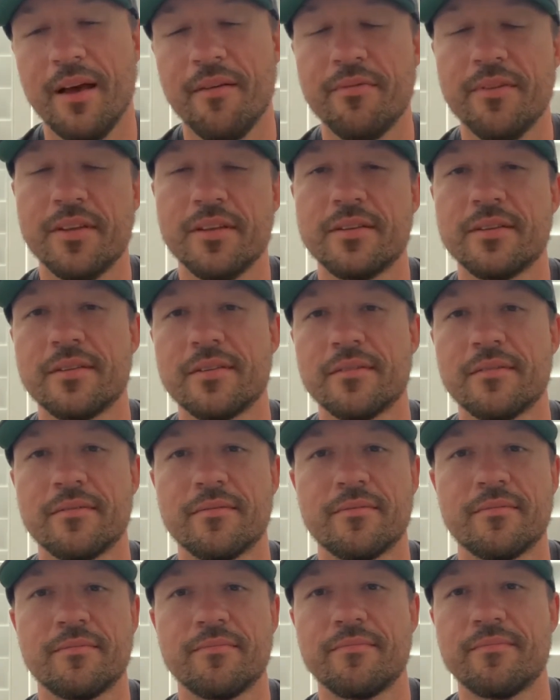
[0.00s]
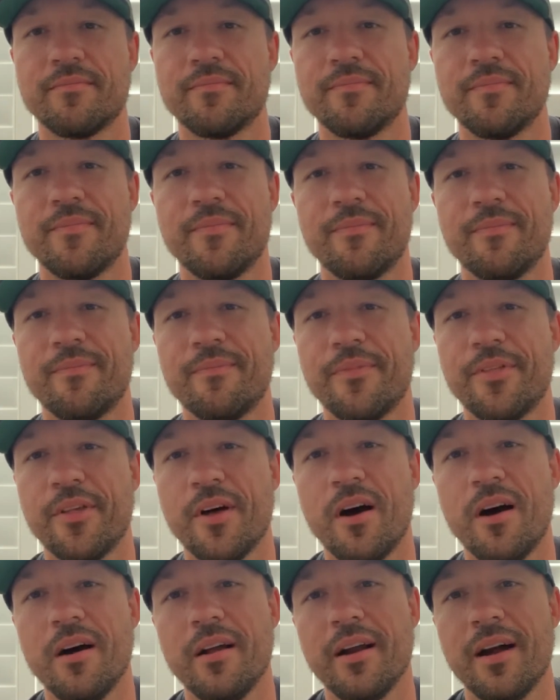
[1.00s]
this
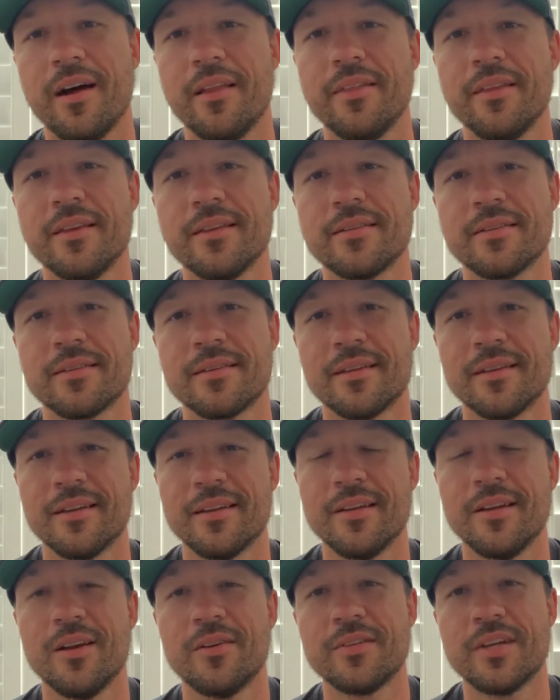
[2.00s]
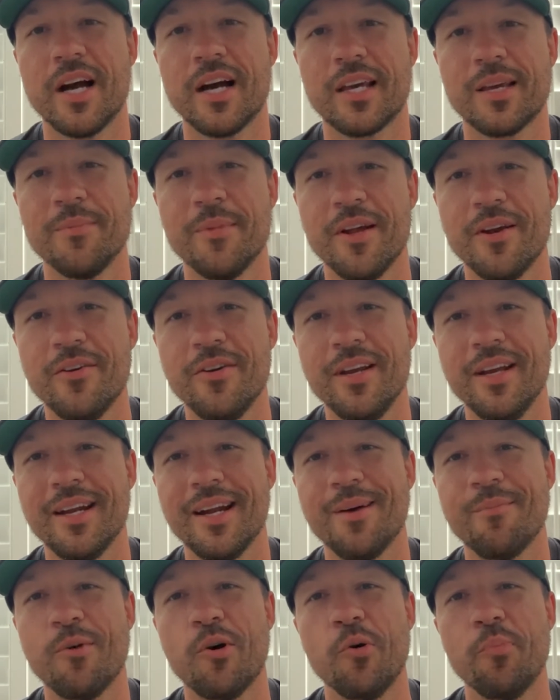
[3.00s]
thought on this, documentary, and
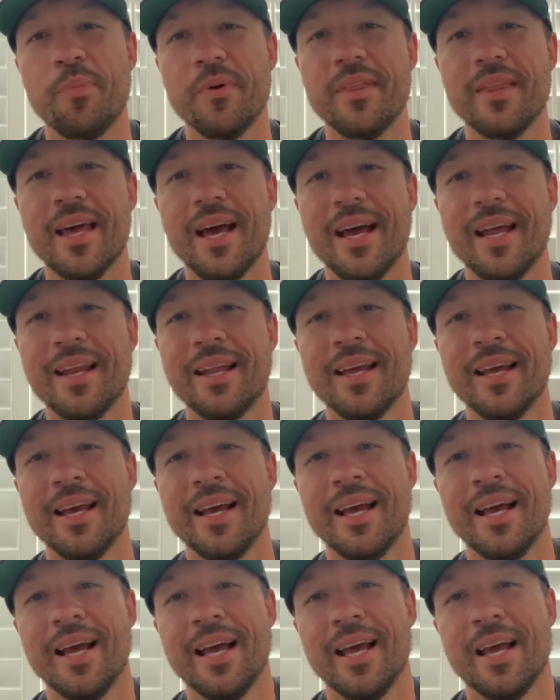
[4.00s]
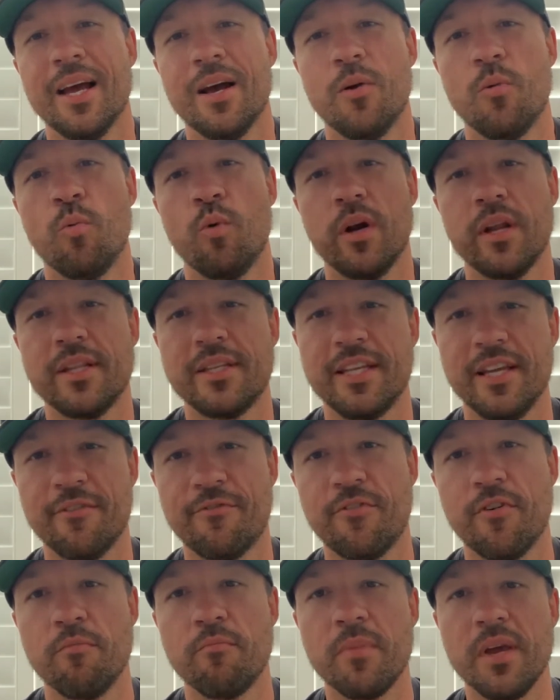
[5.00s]
I'm hoping that what it did
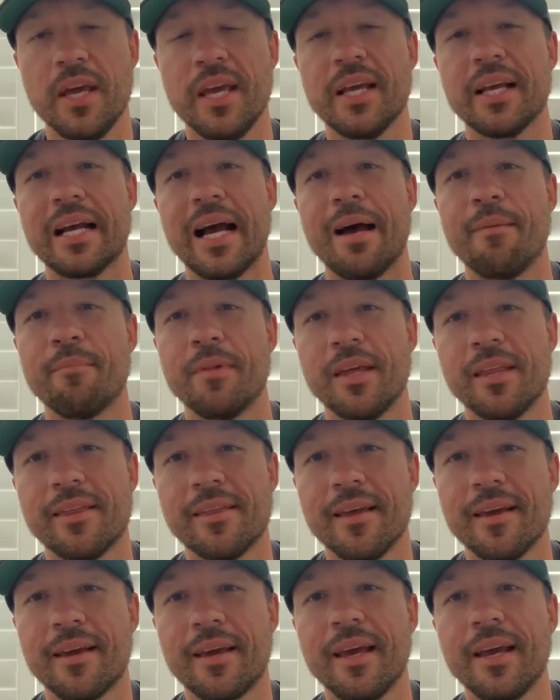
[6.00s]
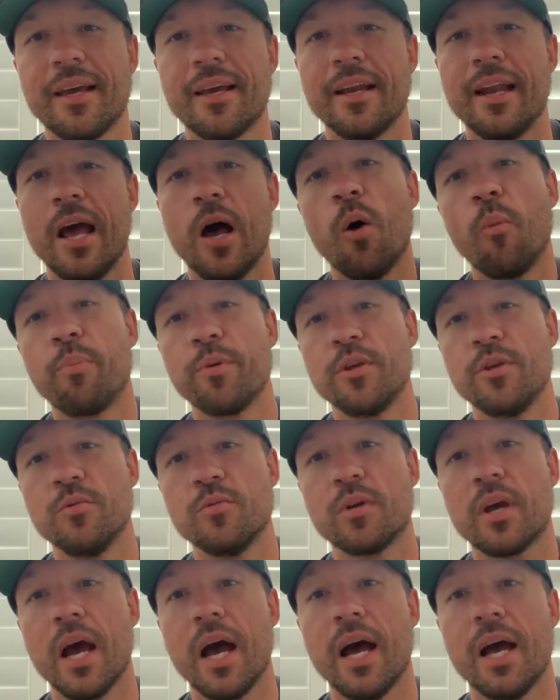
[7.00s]
for me and got me thinking could help you
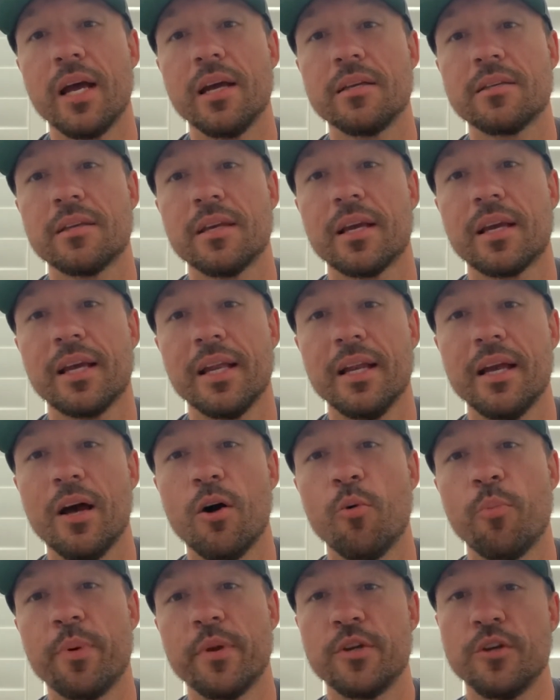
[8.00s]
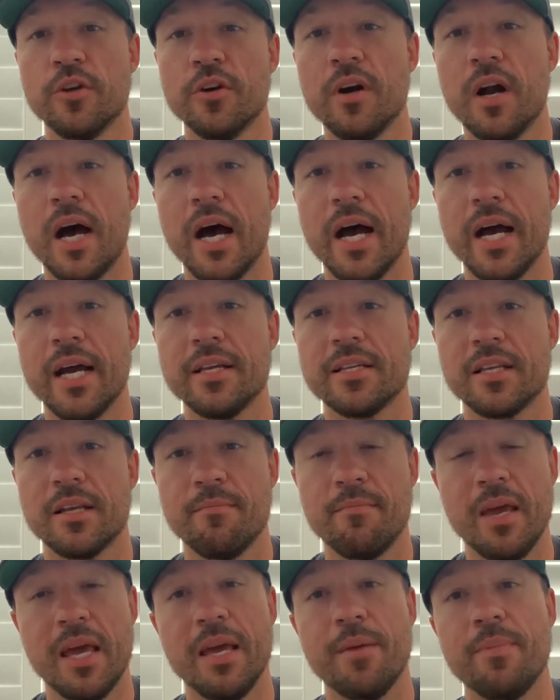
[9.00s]
guys. It could open your eyes and
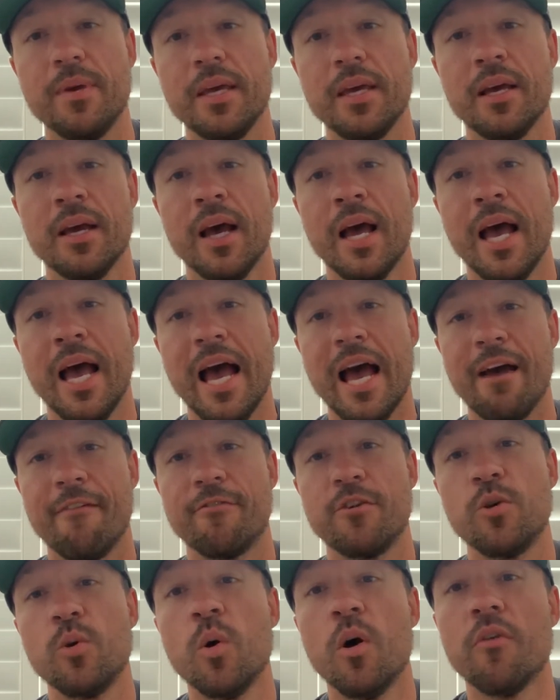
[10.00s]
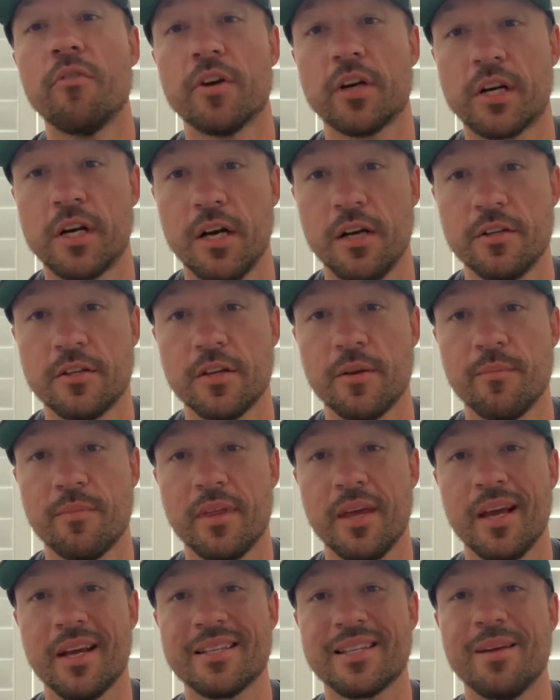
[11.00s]
maybe have you overcome some
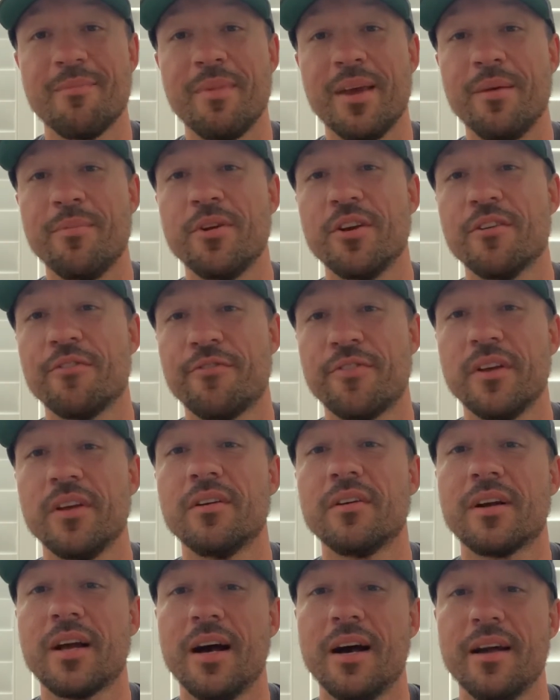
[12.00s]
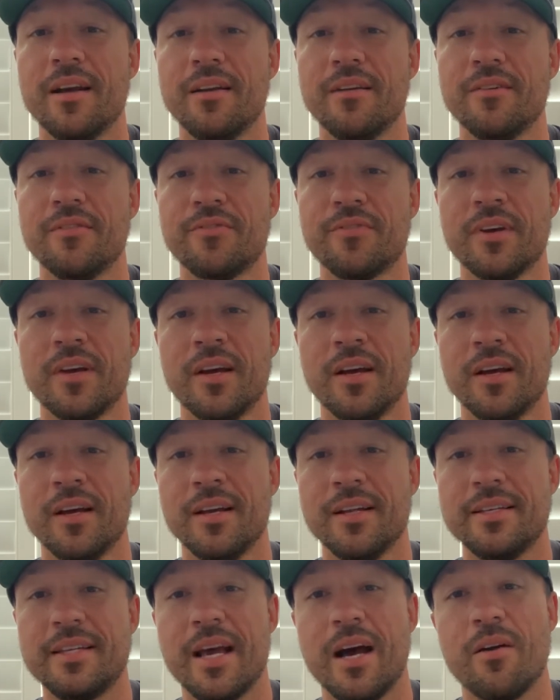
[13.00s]
things that maybe you're feeling kind of
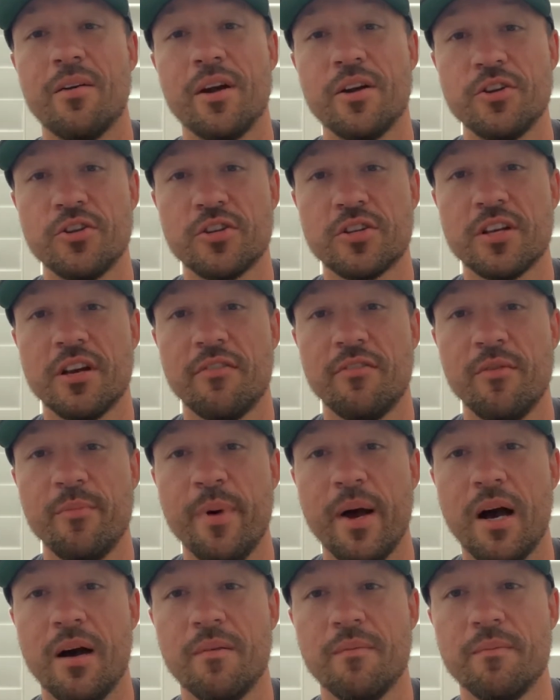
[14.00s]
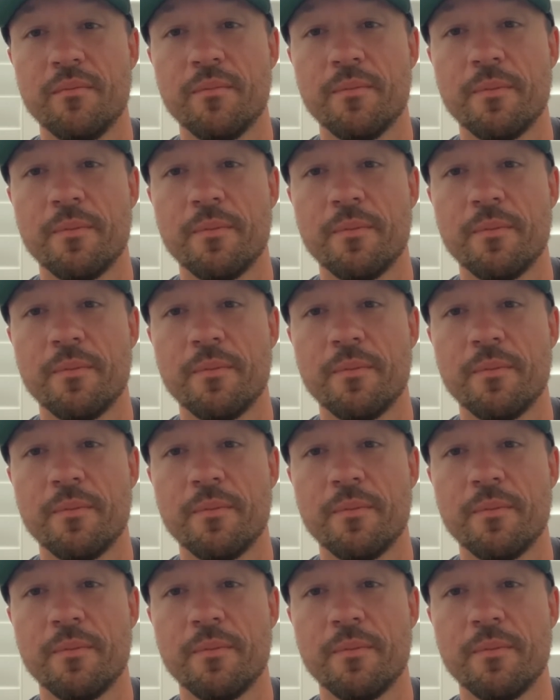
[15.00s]
down on yourself about.